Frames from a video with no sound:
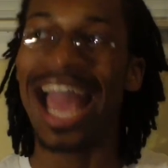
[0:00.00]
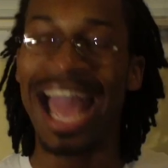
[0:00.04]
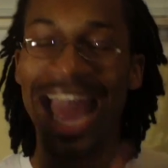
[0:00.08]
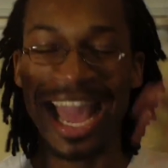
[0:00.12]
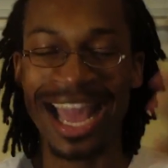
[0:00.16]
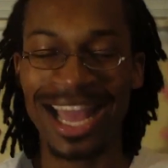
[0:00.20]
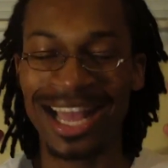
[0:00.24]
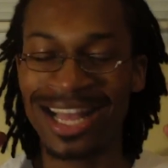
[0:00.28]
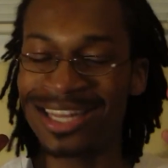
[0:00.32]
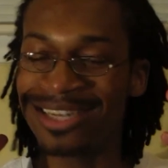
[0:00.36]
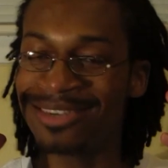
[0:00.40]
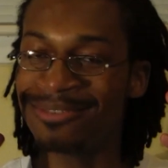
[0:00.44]

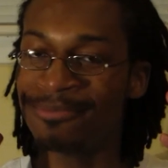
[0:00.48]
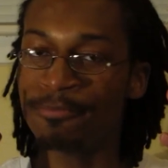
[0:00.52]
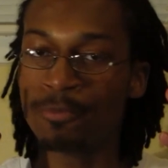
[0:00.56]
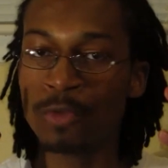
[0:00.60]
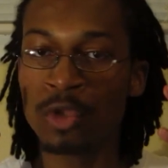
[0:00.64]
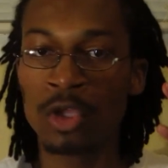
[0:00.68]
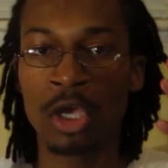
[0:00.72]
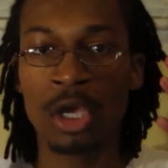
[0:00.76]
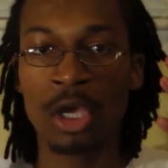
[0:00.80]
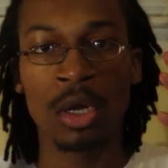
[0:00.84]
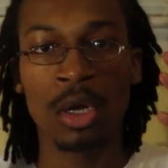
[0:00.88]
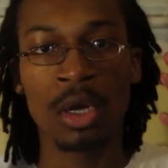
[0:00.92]
And
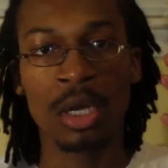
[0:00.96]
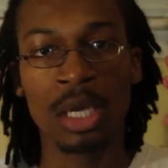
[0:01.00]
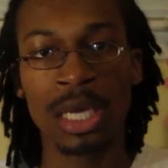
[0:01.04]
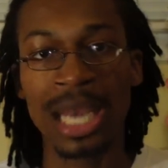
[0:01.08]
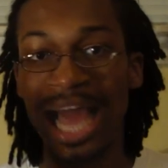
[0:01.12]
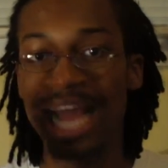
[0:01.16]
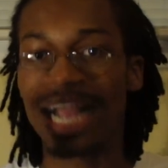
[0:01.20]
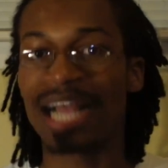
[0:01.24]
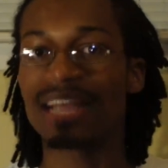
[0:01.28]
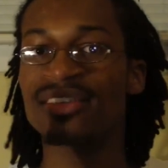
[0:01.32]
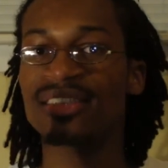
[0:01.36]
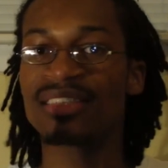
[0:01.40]

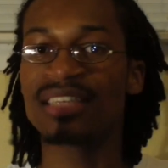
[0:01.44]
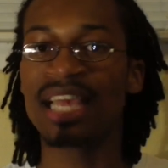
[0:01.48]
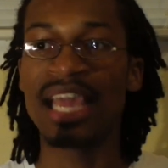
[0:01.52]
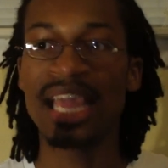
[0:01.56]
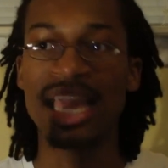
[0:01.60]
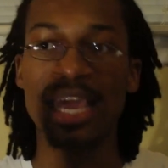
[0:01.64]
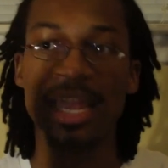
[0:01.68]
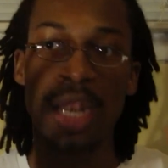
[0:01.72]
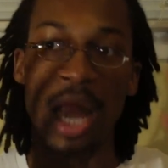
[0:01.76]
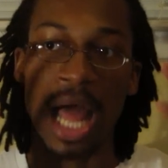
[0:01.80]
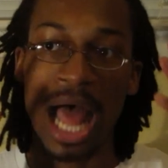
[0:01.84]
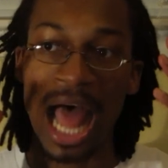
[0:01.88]
like I
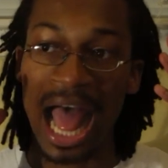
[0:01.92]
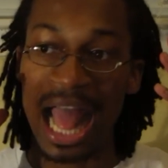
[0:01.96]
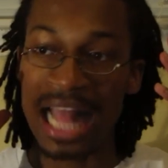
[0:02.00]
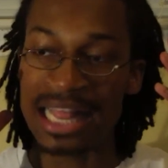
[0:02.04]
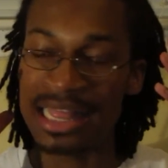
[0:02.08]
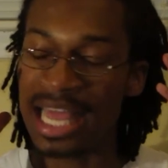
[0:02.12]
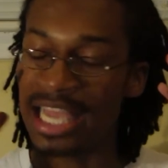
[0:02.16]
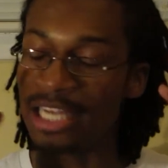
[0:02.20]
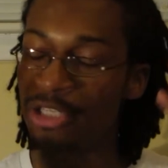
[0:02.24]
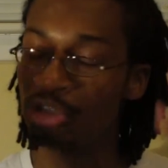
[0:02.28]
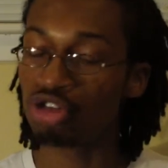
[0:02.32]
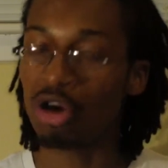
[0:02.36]
said,
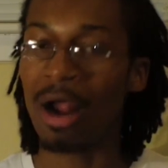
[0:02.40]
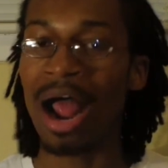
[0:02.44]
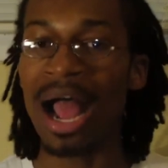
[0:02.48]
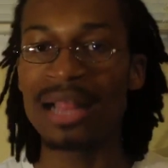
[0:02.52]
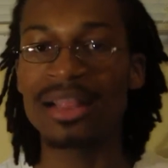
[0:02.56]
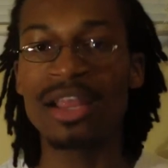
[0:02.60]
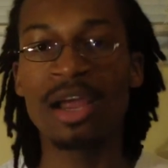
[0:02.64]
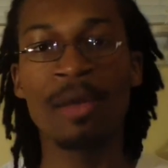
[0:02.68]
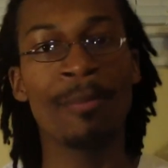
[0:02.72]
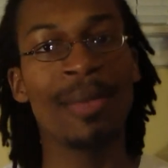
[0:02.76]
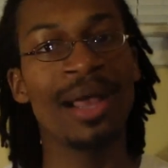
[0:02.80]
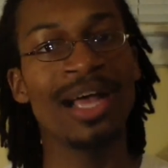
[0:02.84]
they
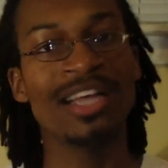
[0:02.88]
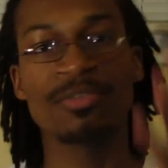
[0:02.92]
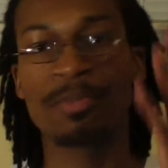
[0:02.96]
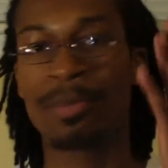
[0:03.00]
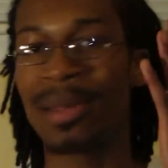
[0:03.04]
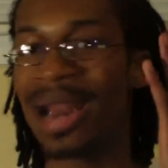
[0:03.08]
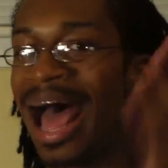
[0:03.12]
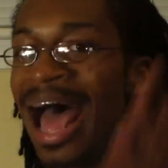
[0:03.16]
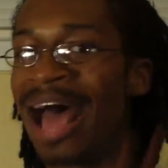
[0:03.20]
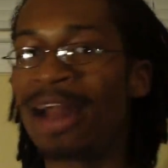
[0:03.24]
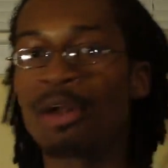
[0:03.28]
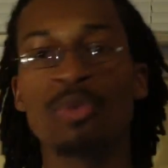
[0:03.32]
tried their
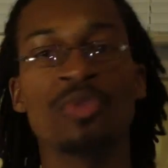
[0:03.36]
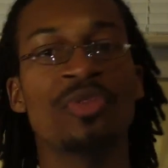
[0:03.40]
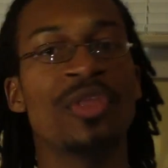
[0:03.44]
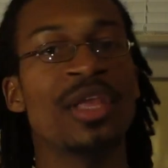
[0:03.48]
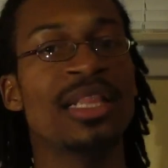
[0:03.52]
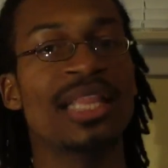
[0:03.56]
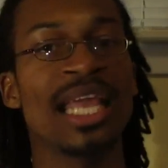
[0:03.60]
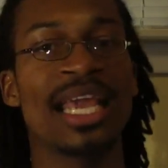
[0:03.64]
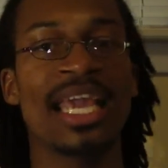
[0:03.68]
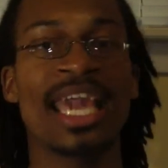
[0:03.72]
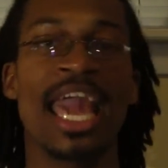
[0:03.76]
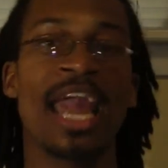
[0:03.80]
best, but I don't
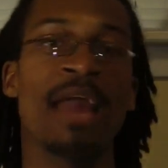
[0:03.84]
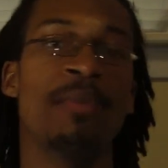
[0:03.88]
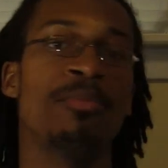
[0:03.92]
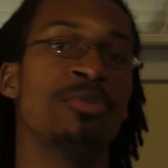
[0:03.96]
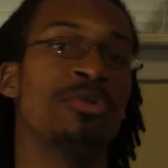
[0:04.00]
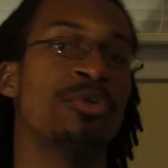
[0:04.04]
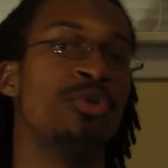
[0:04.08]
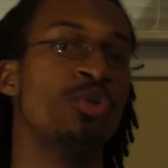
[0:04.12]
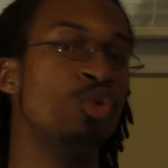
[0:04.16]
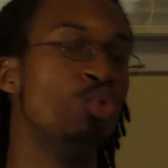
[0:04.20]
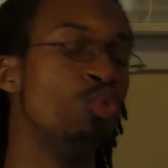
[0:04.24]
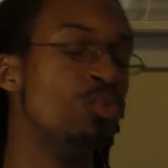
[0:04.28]
think they came
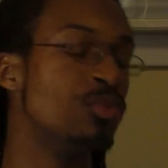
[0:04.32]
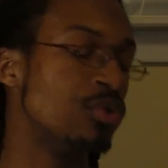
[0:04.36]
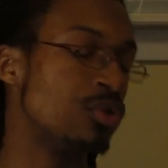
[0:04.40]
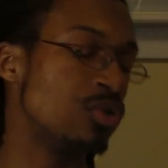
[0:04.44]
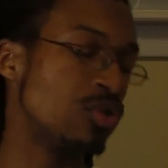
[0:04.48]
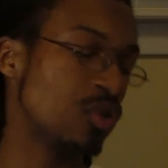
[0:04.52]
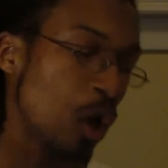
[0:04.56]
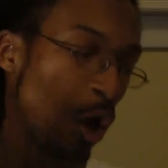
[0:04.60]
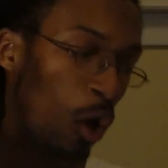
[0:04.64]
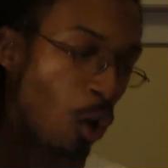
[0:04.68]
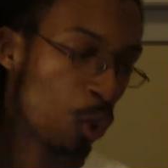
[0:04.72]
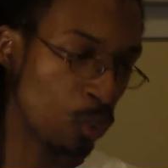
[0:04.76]
through.
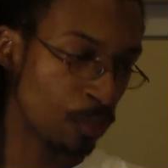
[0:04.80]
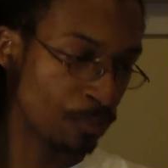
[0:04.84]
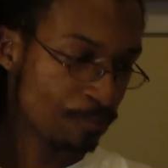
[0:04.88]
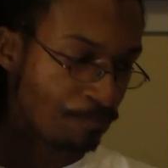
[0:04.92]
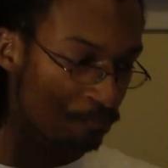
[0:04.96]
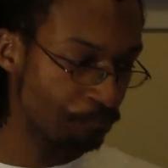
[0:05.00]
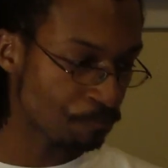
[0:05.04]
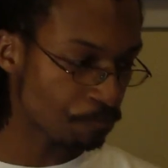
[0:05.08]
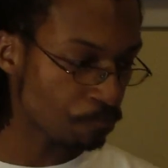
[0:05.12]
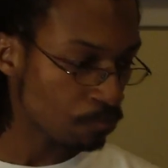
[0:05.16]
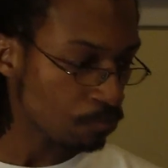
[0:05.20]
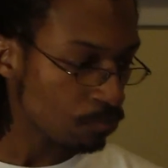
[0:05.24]

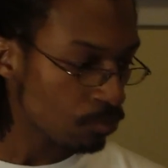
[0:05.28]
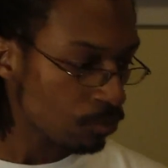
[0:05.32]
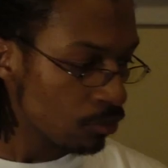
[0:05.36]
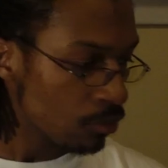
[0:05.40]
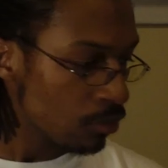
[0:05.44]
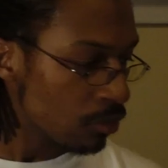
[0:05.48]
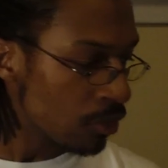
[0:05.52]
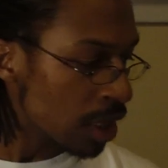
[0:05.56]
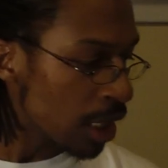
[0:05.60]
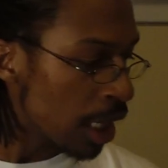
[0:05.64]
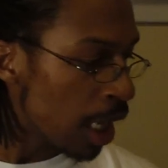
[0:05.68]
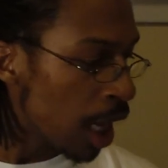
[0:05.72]

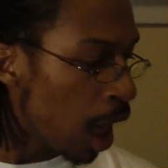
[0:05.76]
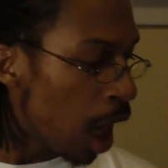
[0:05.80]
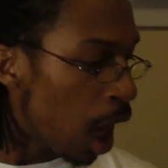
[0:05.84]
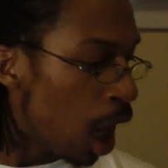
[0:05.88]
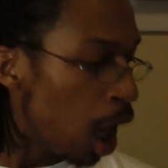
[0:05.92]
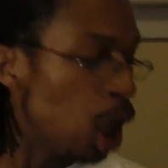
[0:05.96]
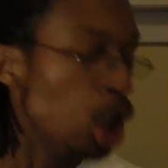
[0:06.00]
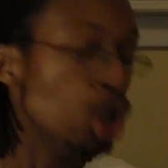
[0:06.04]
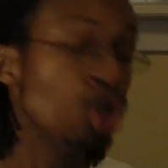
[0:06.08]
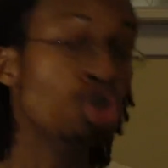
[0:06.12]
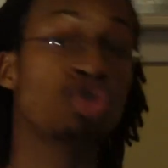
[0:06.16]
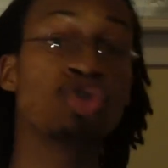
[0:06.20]

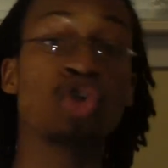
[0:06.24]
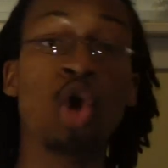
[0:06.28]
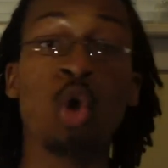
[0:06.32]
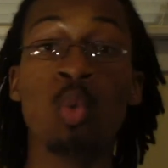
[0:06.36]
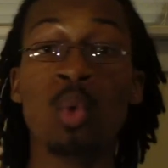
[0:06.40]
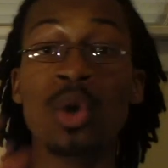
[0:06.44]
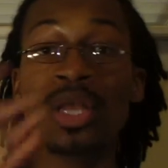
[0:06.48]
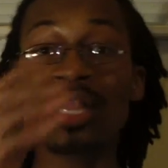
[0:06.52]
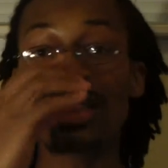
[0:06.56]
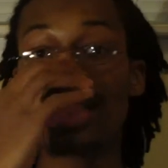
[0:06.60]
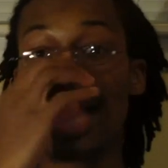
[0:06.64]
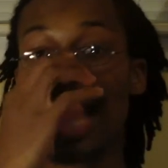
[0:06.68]
So
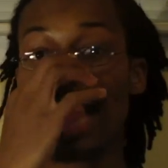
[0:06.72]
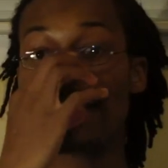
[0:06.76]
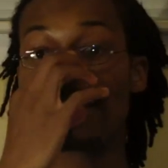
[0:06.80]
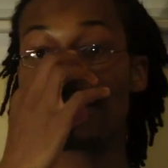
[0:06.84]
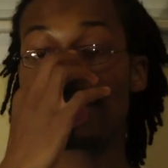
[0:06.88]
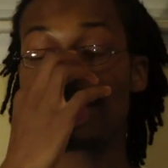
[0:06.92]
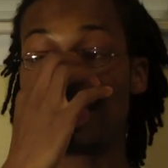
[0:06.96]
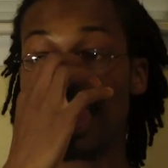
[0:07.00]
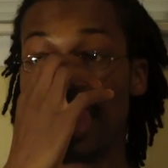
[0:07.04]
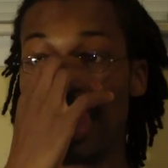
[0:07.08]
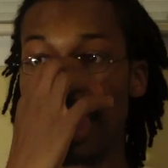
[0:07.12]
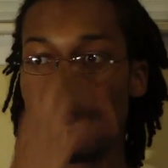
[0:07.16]
with that
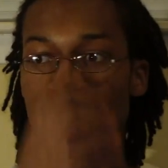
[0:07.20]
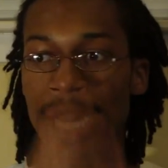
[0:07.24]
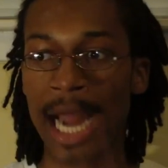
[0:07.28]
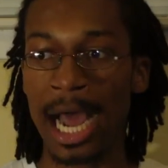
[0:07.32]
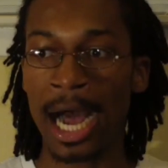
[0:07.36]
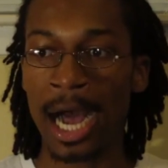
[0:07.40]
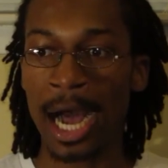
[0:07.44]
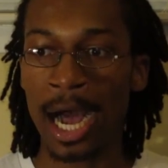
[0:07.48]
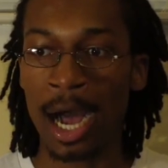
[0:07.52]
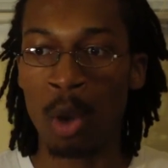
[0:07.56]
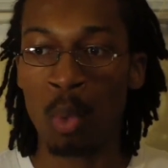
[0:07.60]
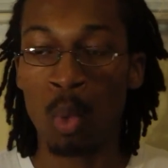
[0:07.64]
said,
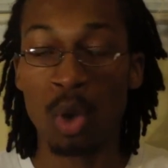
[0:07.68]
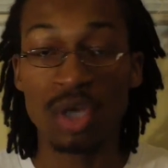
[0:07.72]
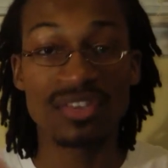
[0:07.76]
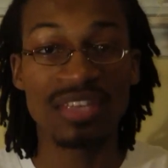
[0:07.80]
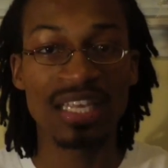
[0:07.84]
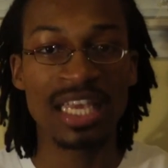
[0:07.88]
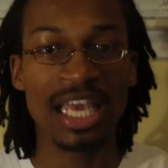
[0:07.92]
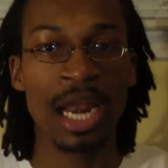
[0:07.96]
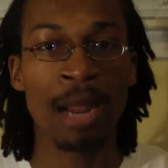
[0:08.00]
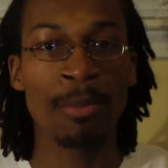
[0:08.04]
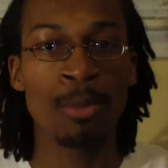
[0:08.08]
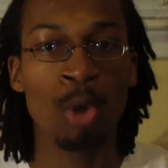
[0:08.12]

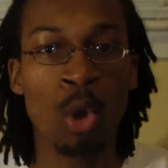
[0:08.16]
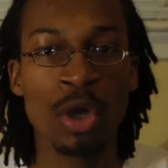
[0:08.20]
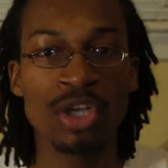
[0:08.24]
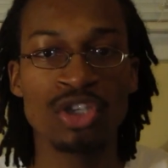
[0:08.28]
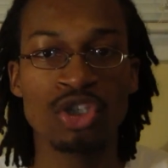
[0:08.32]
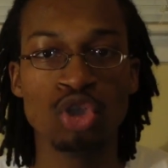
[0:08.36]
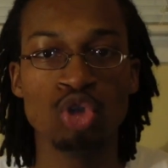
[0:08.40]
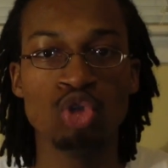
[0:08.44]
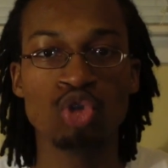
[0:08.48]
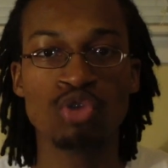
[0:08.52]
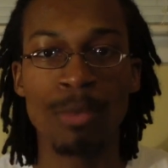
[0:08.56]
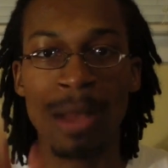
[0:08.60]
once again, I'm
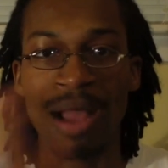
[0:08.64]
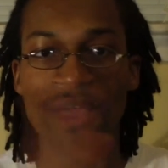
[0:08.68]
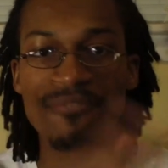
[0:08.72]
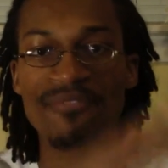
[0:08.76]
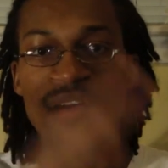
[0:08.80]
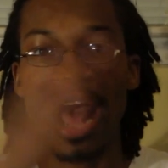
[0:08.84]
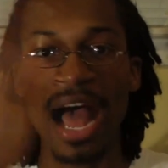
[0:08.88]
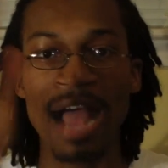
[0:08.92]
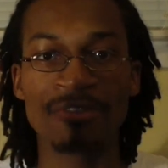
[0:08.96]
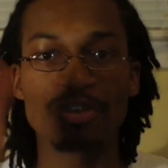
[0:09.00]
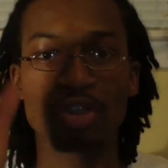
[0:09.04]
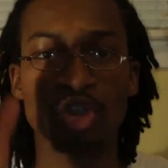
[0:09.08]
going to use my
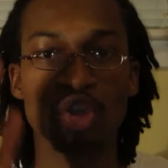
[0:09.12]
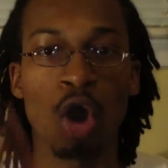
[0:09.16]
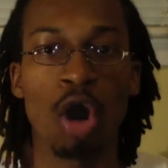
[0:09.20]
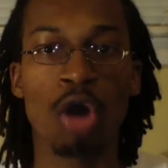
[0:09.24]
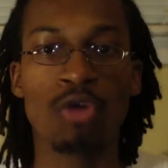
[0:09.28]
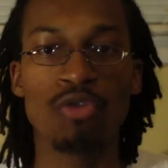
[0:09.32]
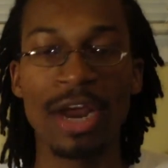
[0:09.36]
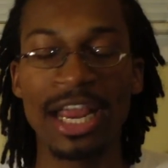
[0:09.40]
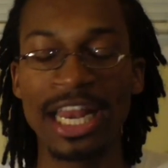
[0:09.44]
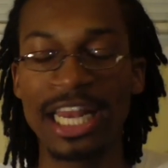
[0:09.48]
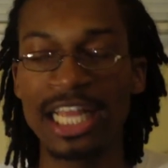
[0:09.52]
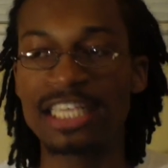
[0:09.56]

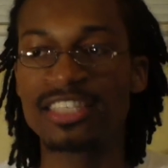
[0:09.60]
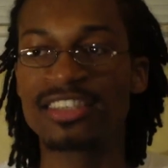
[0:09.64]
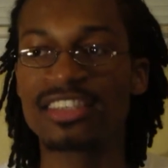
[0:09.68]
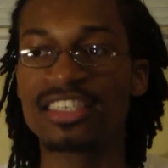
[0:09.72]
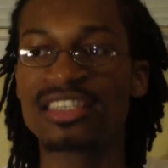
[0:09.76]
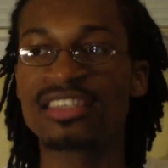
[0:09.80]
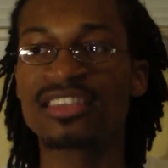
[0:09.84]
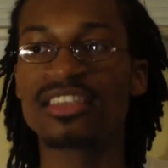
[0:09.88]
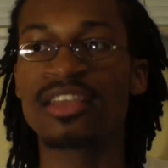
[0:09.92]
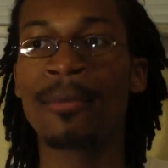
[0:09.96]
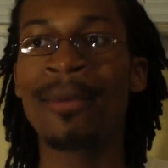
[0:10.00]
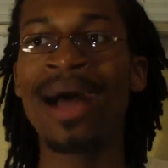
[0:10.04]
5-star rating
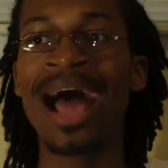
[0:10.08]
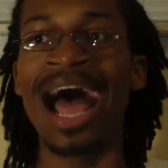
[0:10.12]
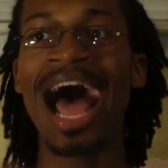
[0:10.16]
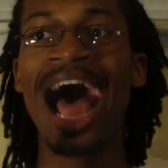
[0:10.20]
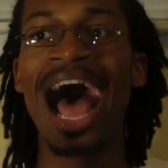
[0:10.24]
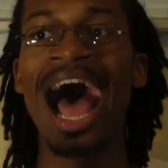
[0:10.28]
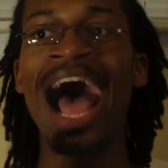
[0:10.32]
system.